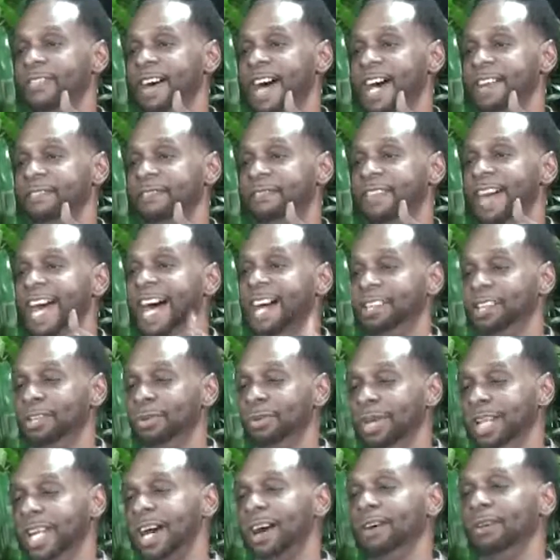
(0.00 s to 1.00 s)
find
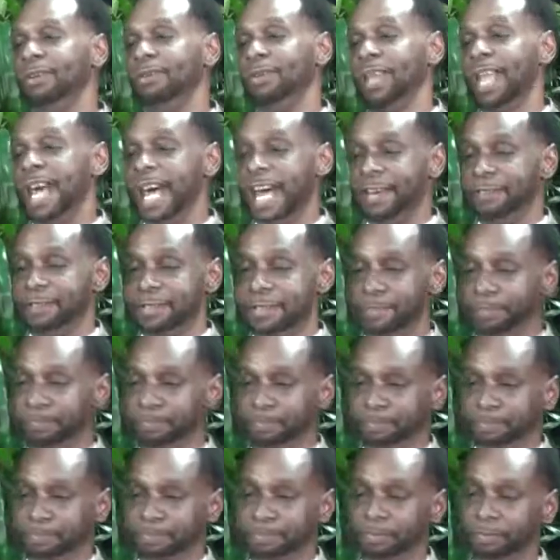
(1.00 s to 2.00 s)
value in our own lives.
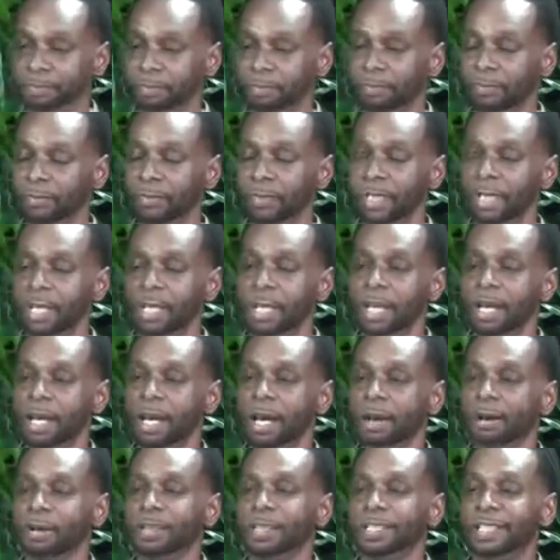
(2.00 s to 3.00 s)

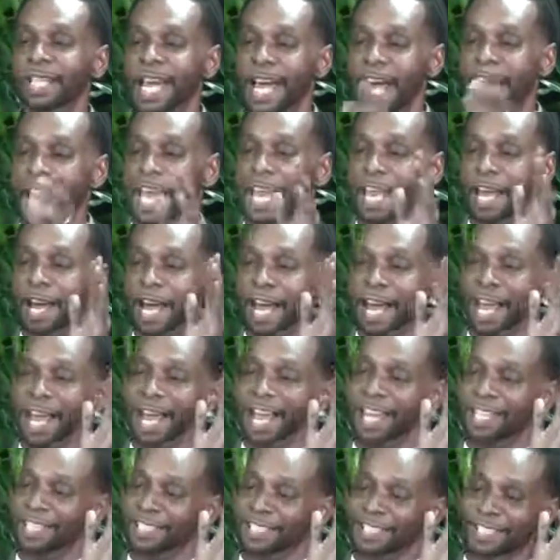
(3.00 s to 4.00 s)

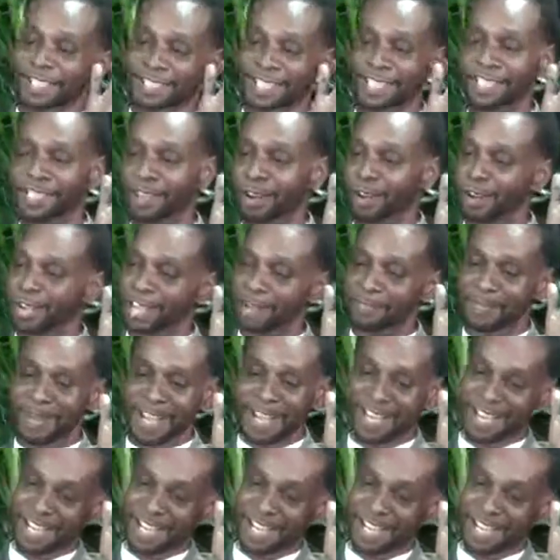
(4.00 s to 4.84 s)
And this is going to get